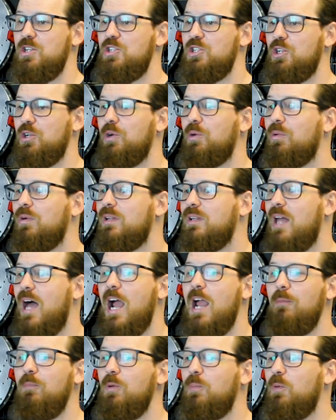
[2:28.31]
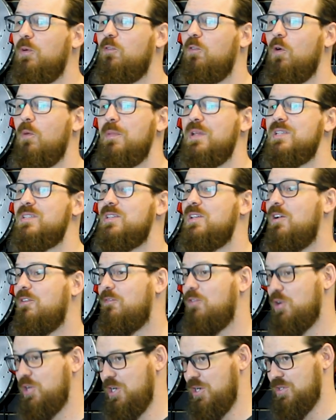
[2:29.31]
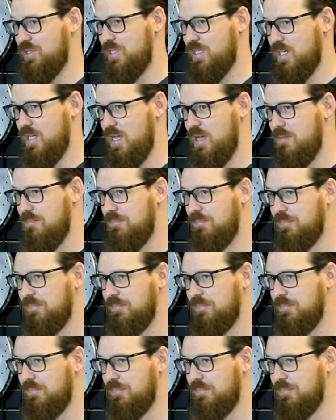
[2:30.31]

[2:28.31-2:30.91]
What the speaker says: ensuring reliable performance for years to come.